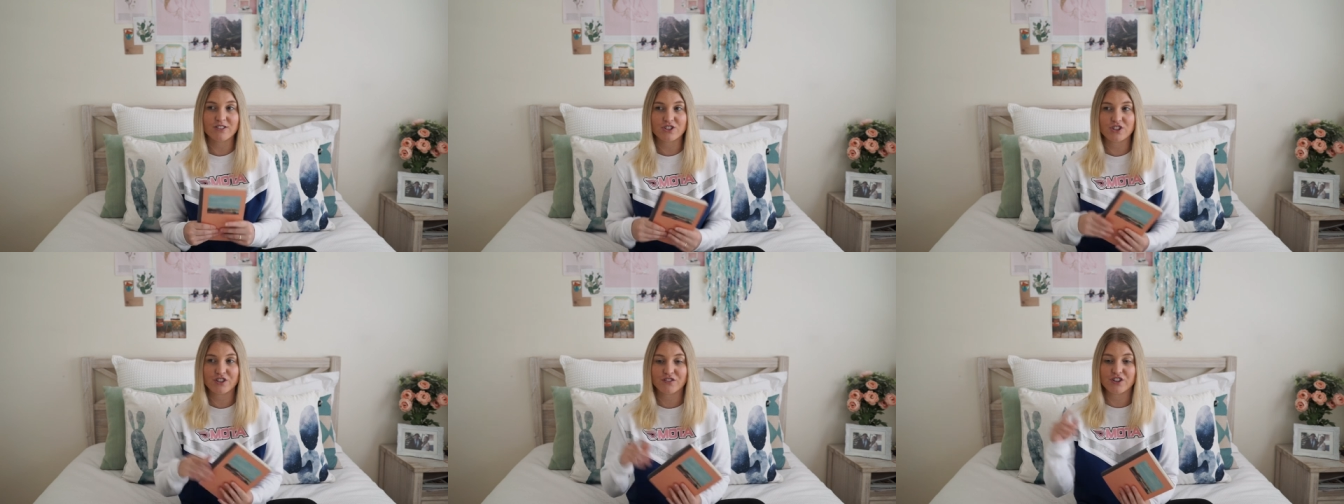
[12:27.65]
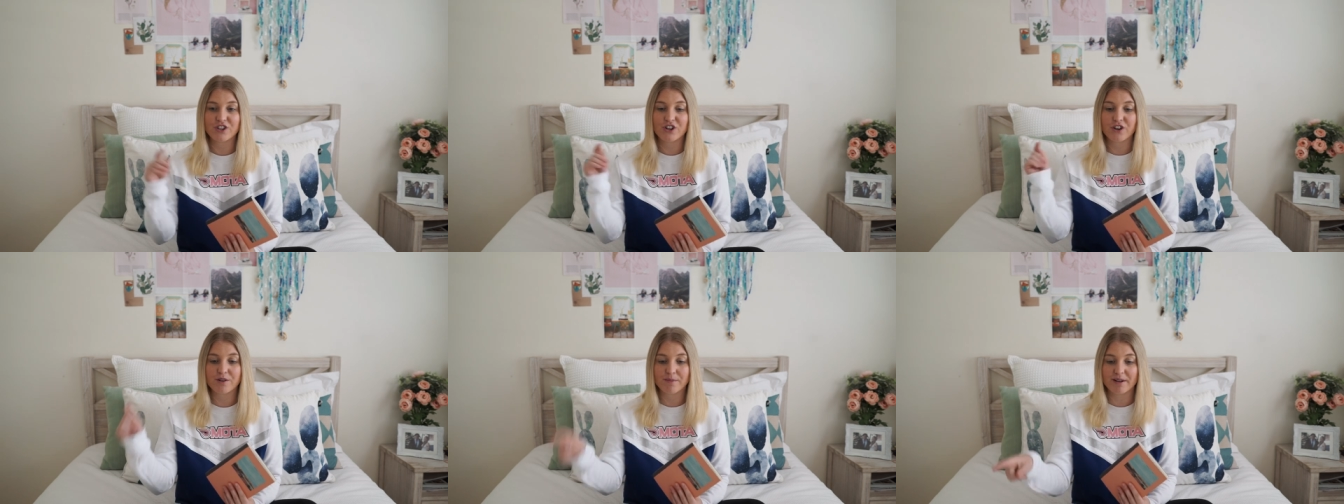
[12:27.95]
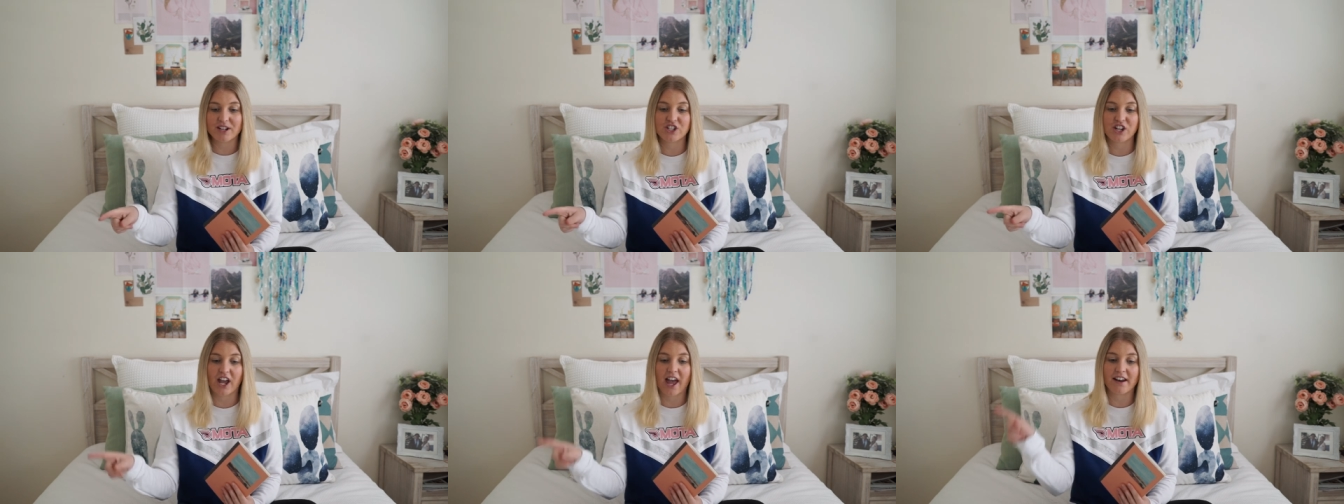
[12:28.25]
So if you go to
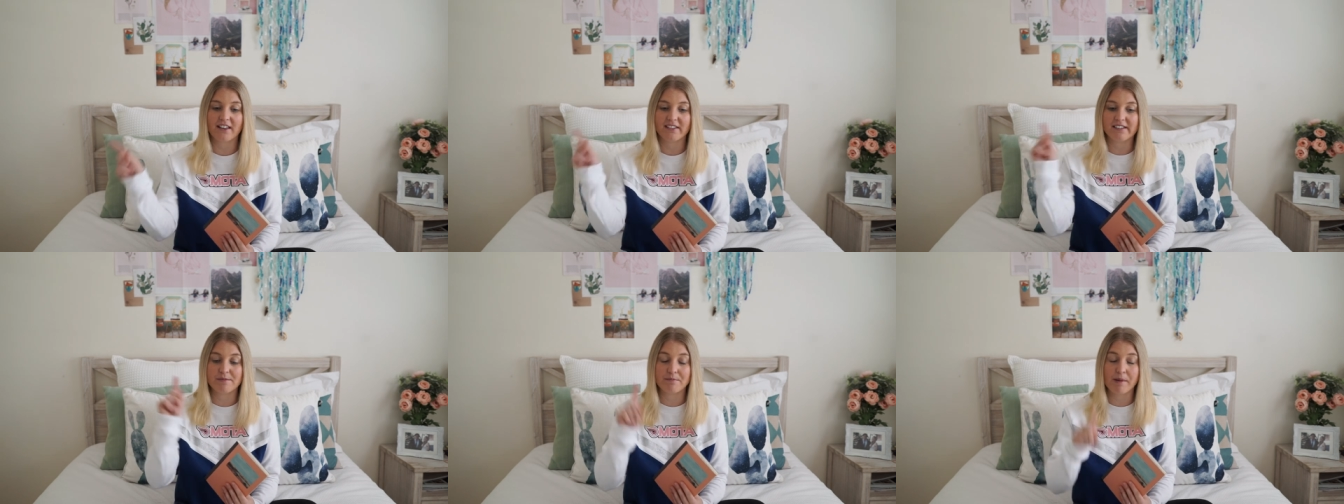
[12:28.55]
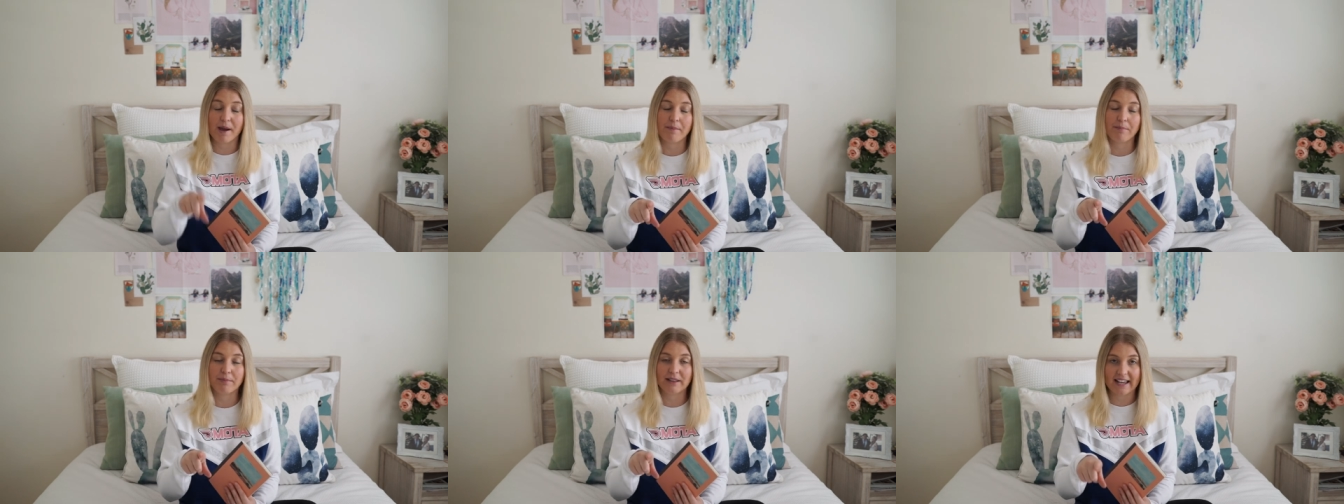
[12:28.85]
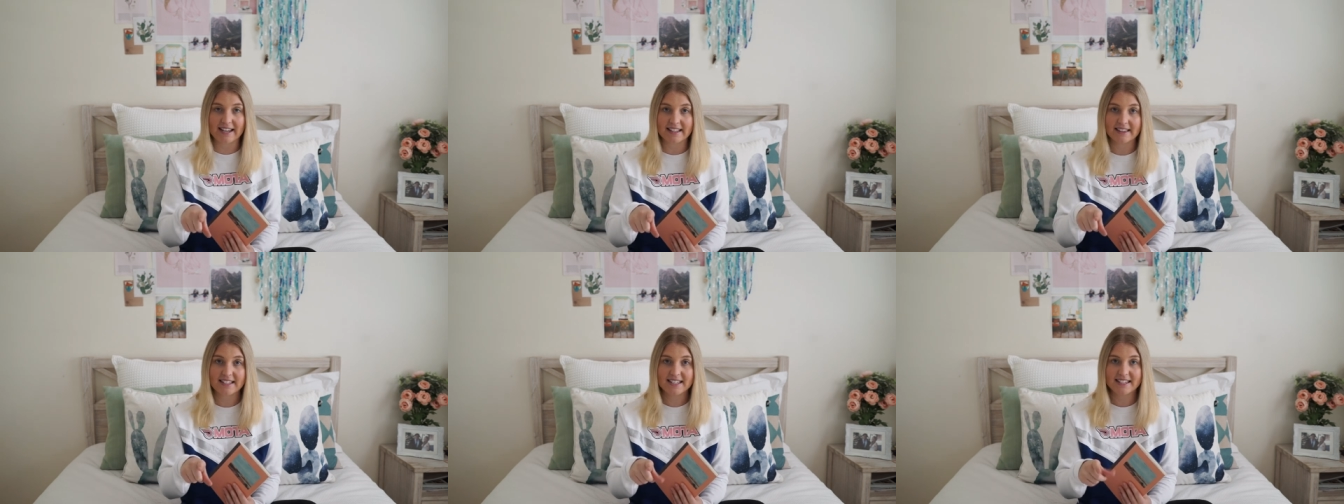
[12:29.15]
my channel and my
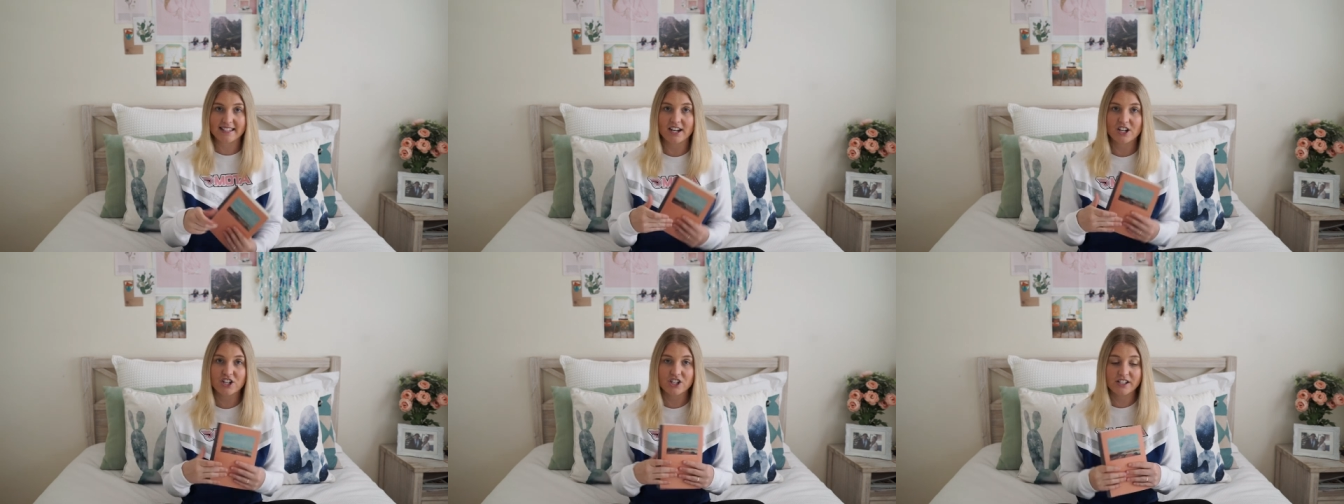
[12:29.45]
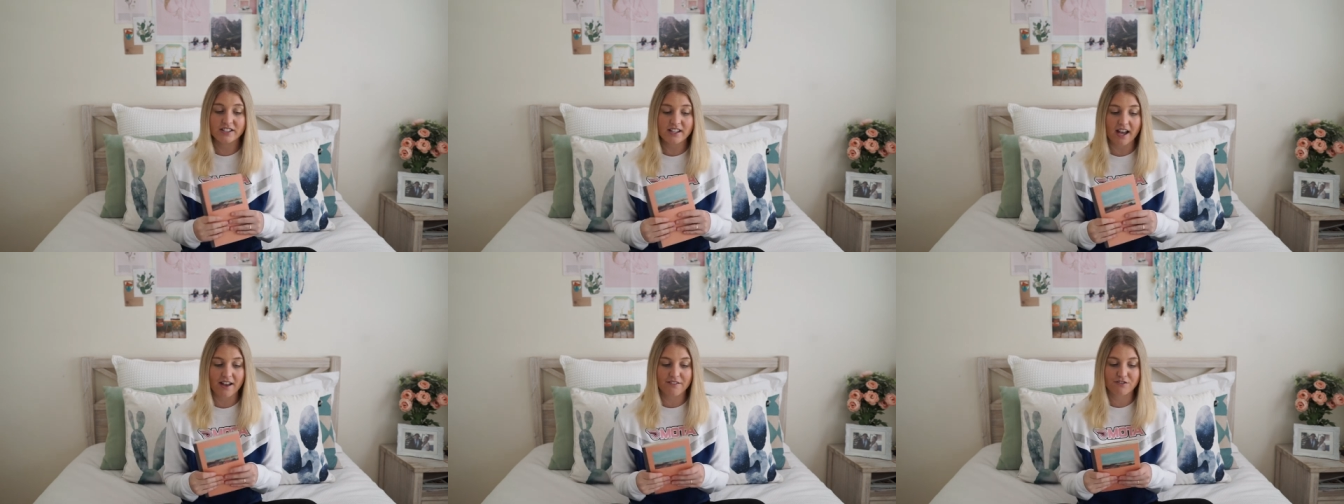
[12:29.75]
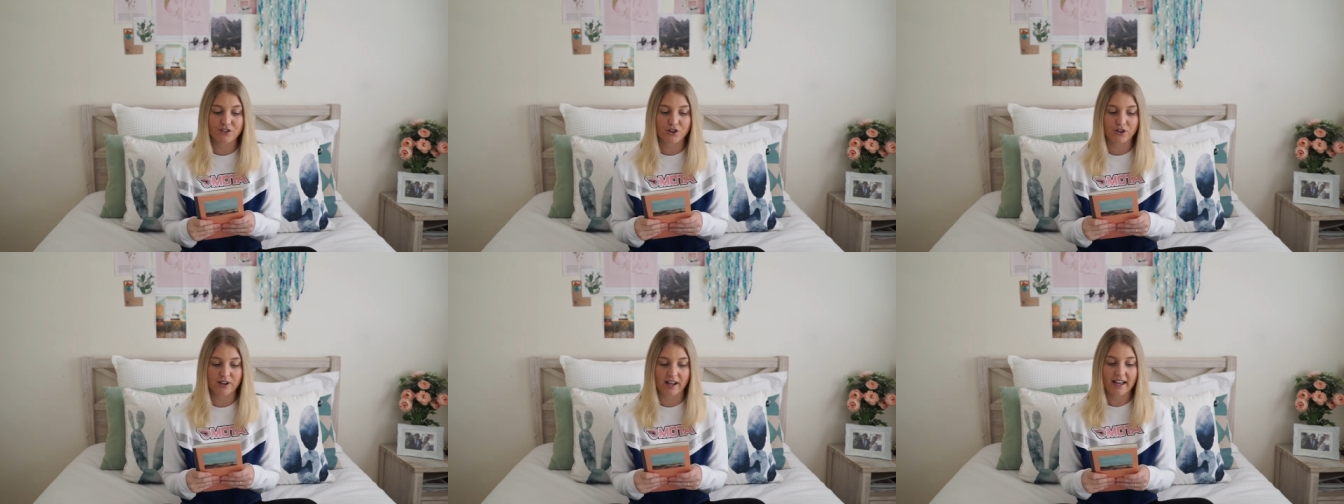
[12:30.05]
playlist sections,
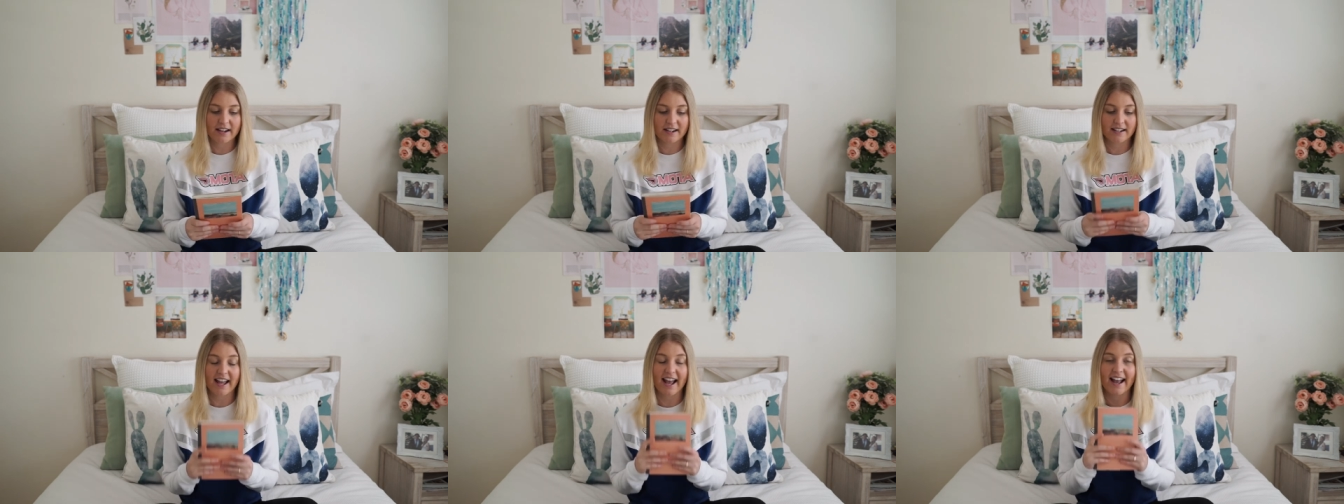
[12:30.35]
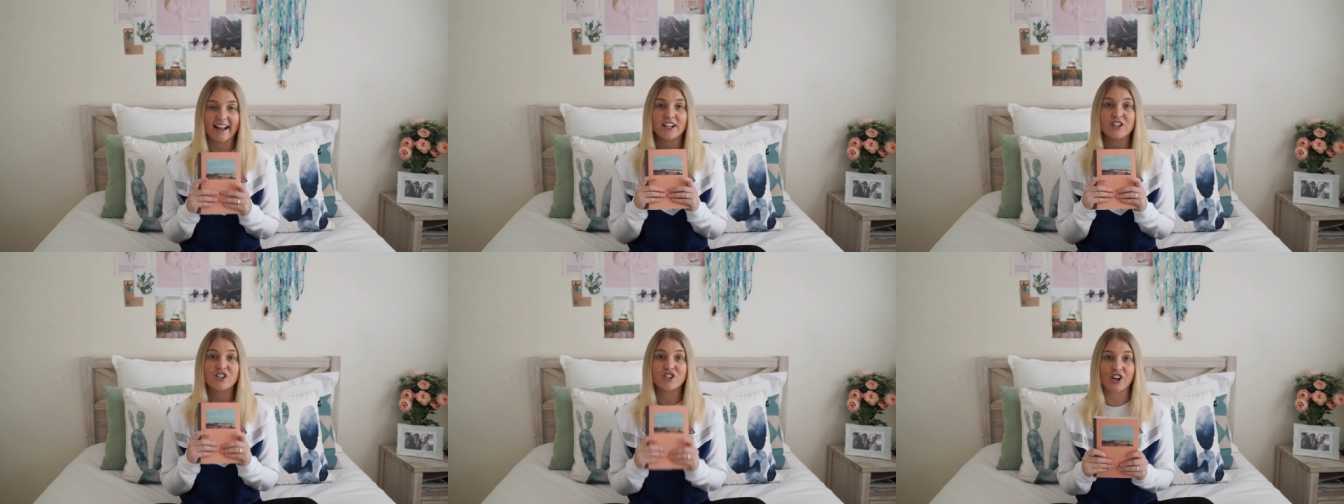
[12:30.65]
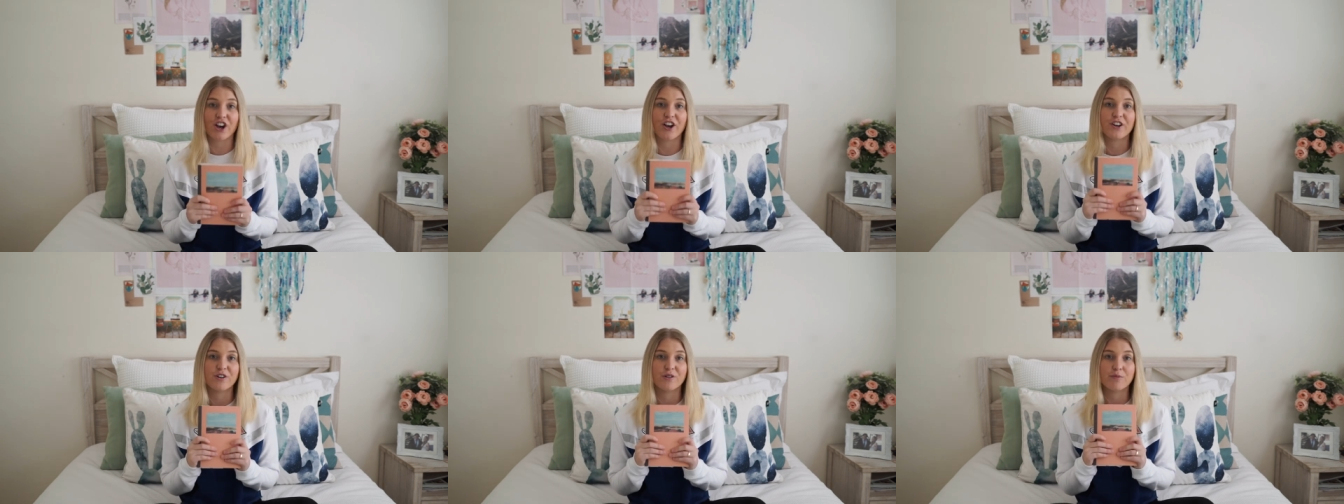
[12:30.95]
I've created a
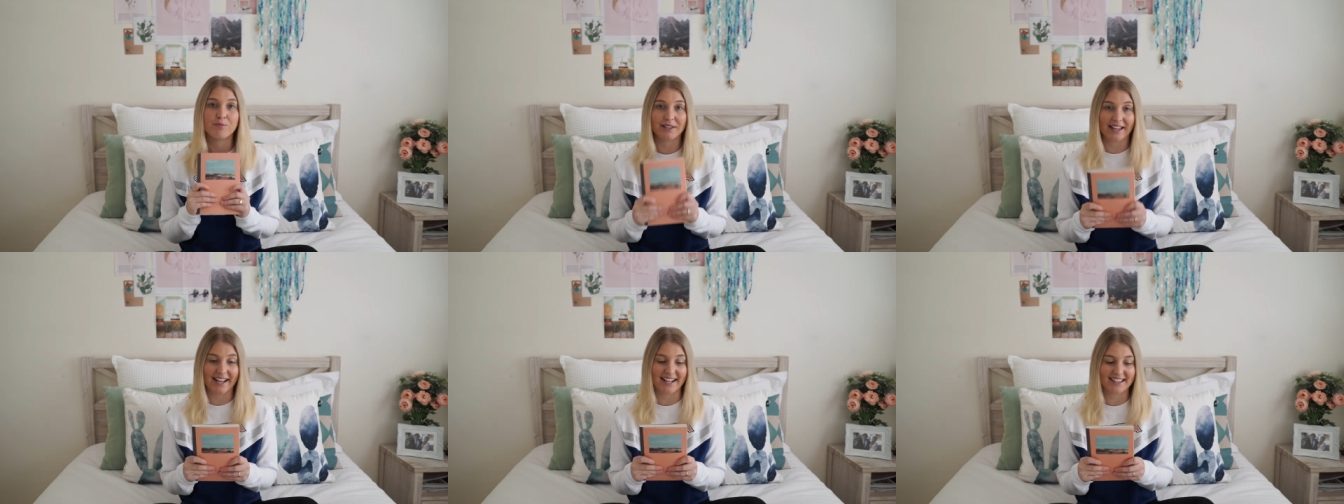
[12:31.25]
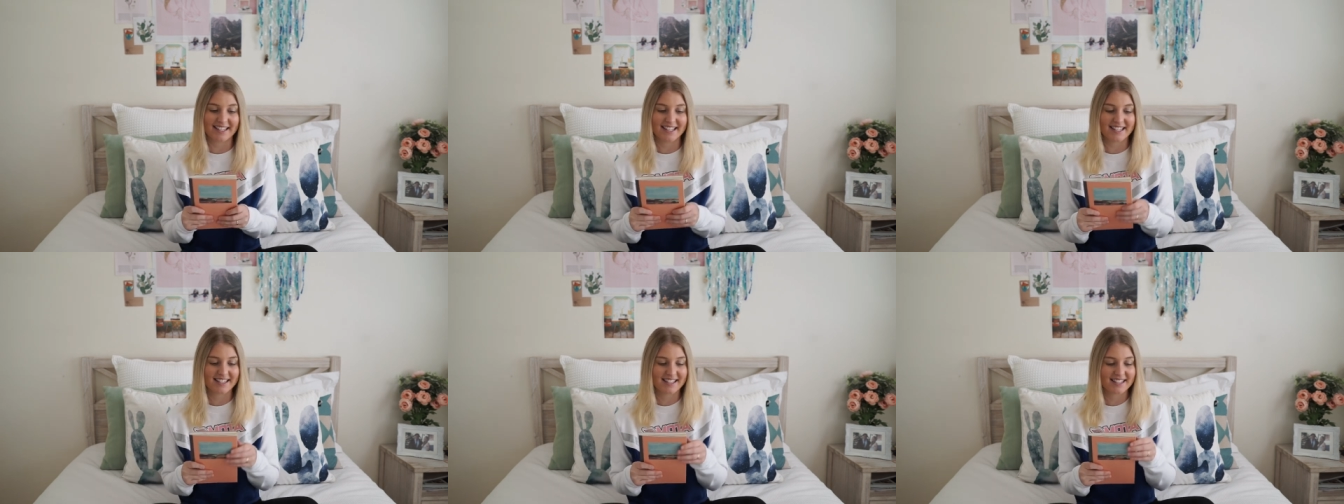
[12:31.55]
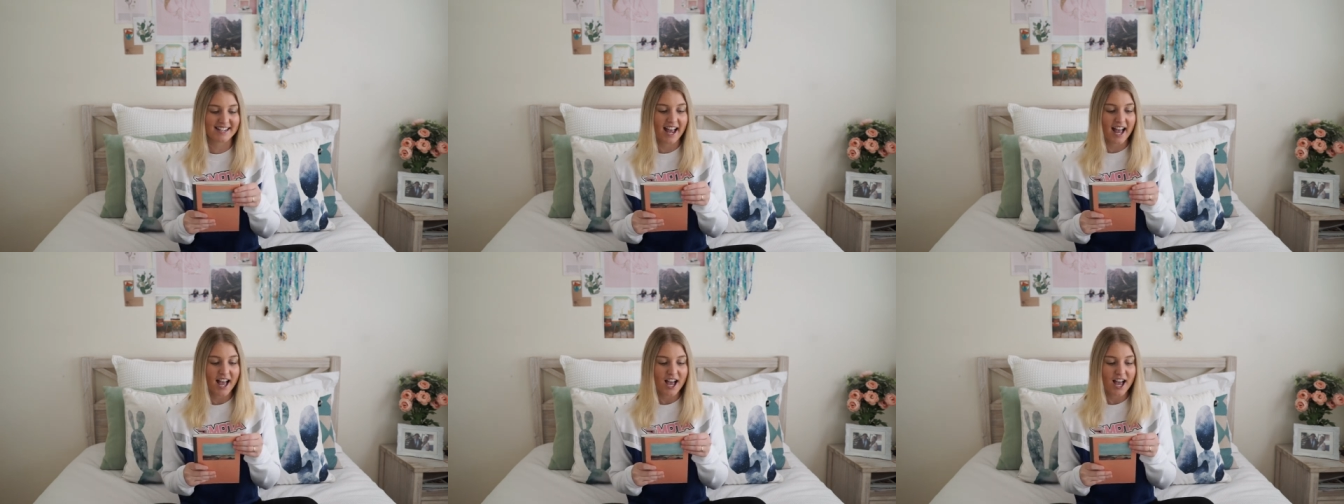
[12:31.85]
journal playlist.